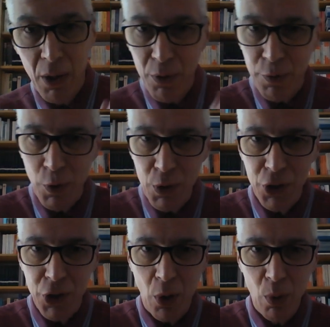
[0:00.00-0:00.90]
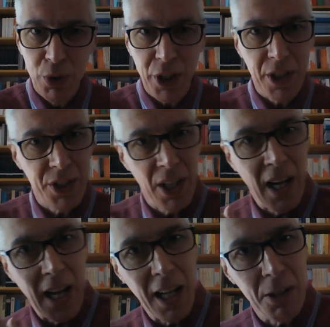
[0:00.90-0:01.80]
foot soldiers
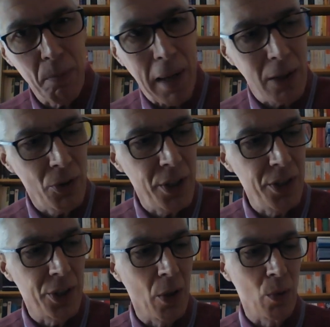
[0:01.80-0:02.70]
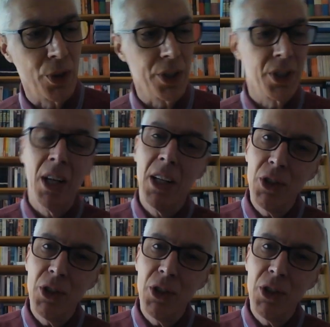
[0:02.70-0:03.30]
and mounted soldiers,